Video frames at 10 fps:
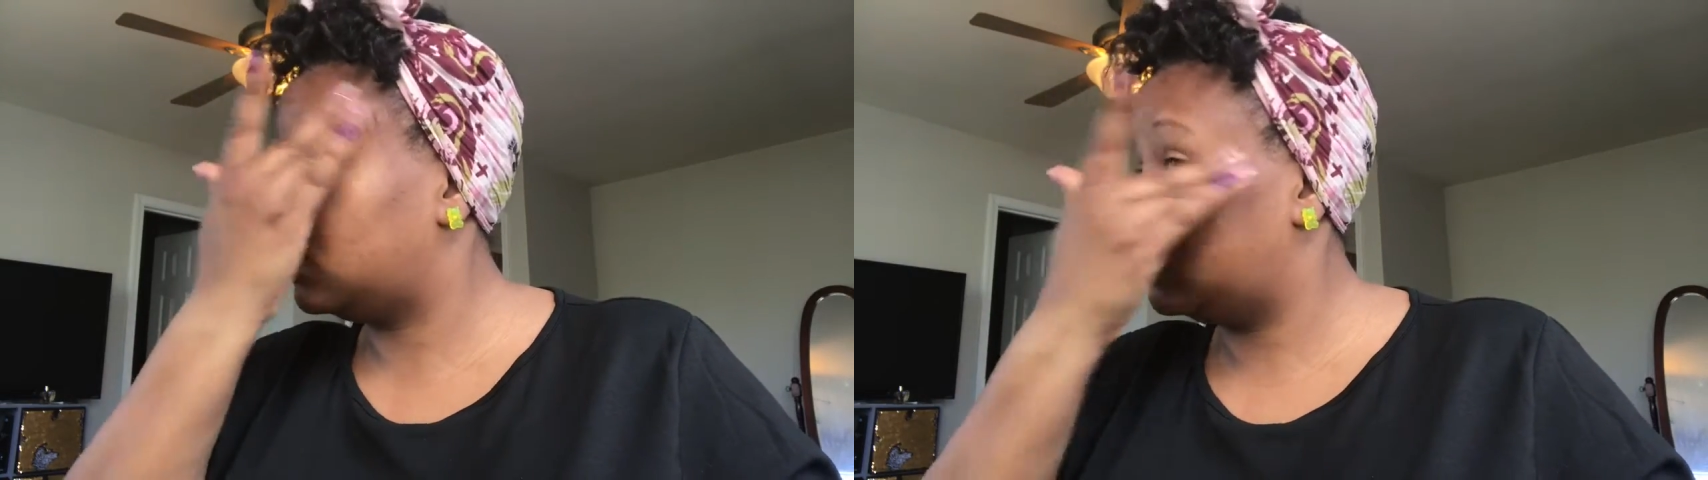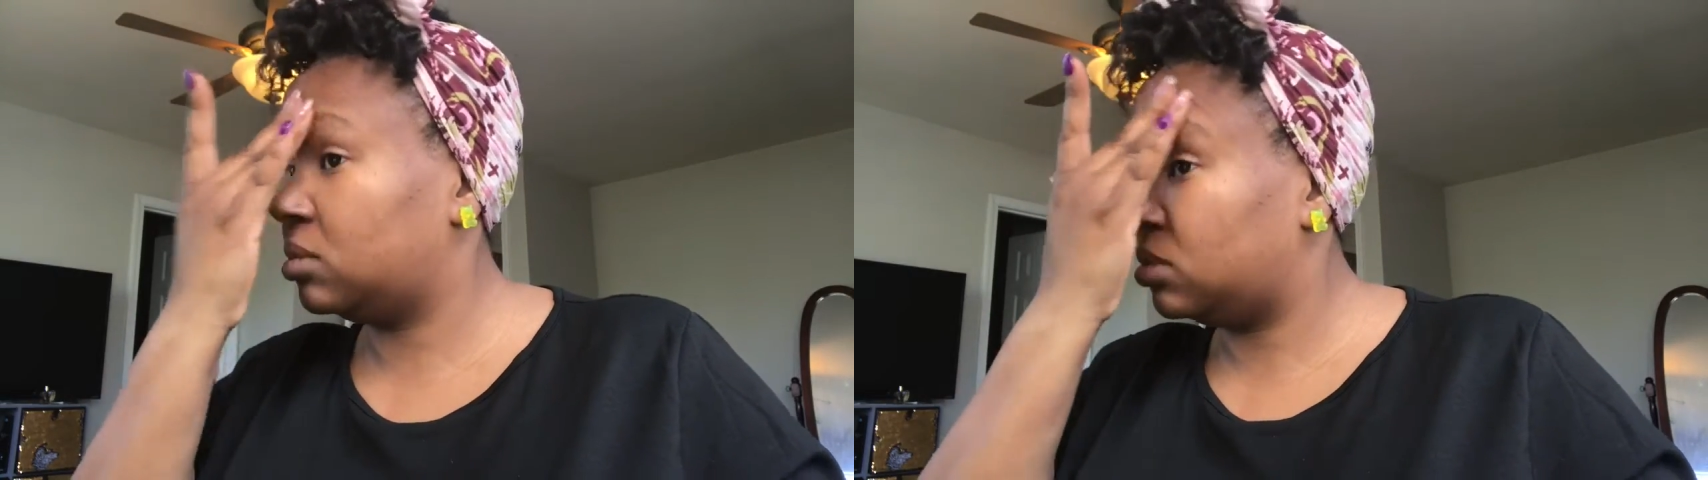
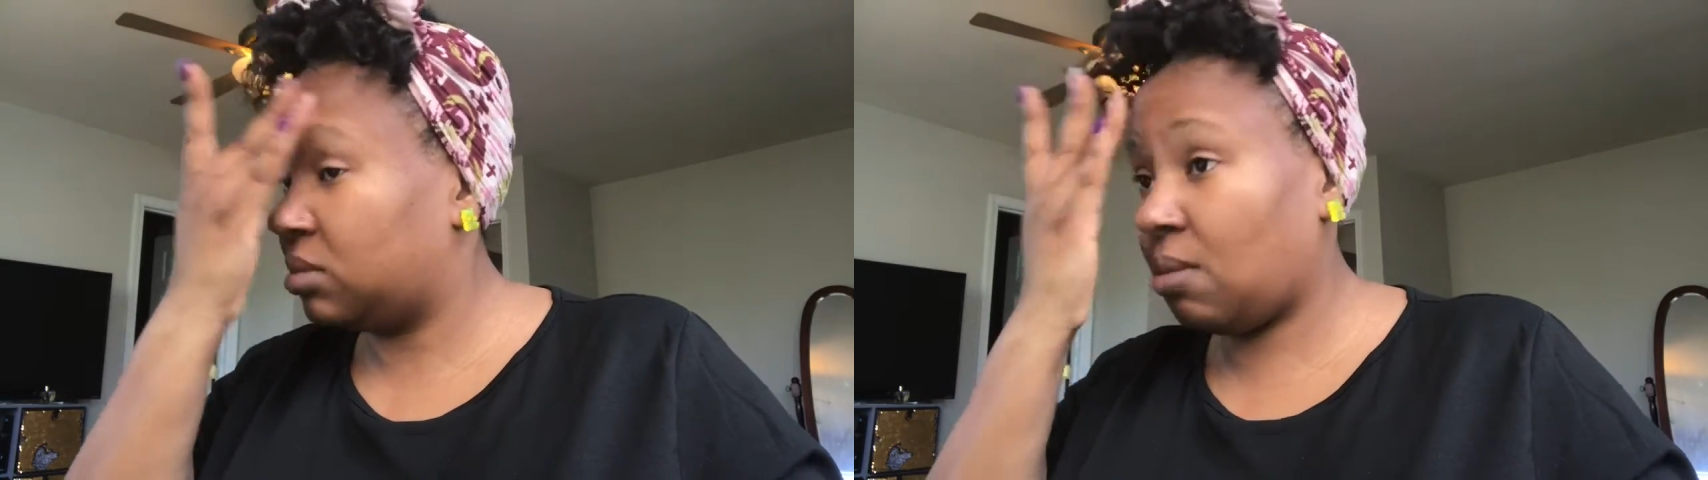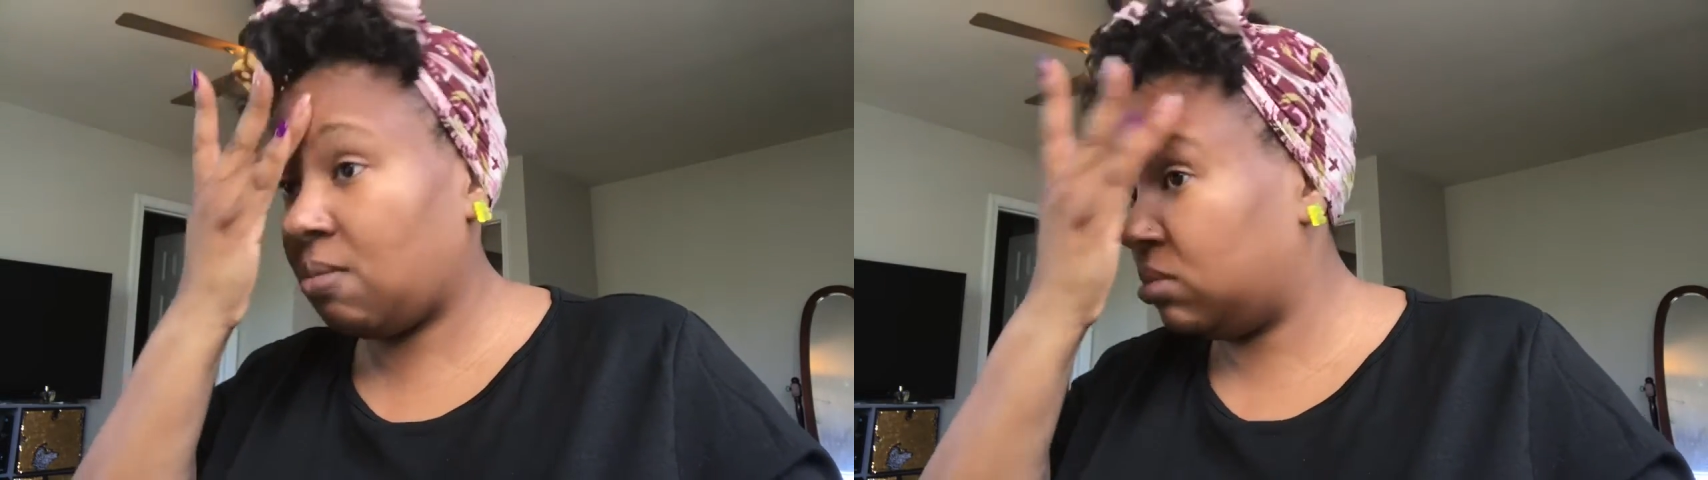Click, click,
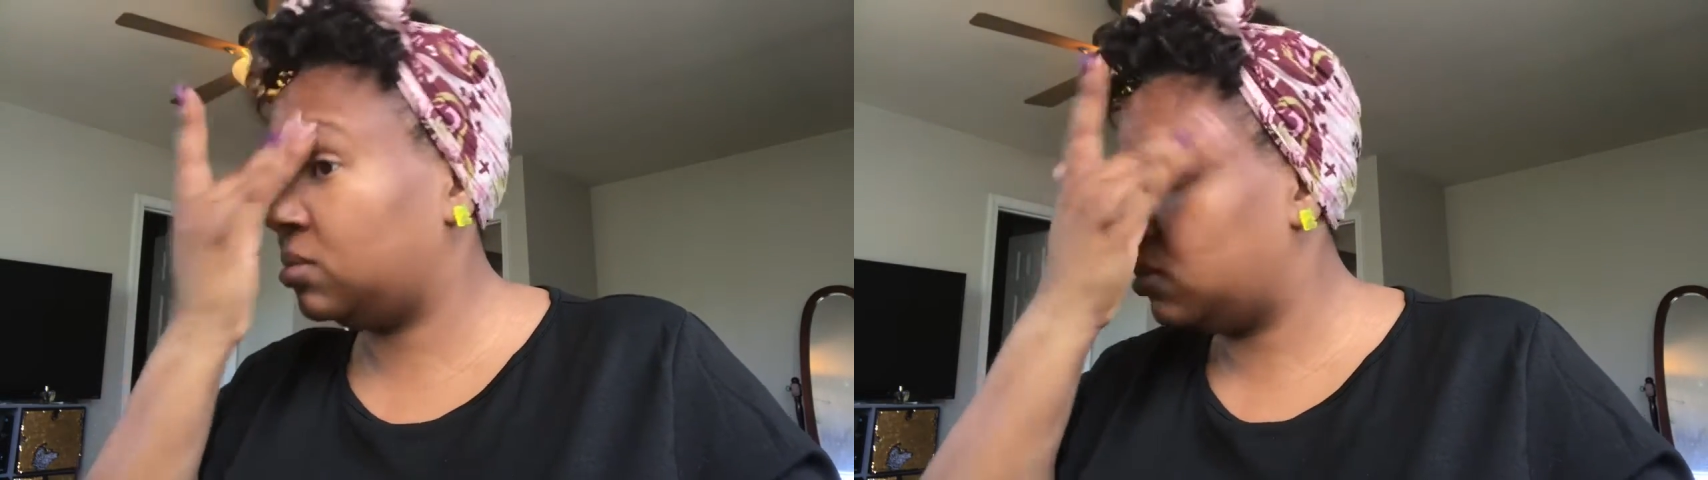click, boom, boom,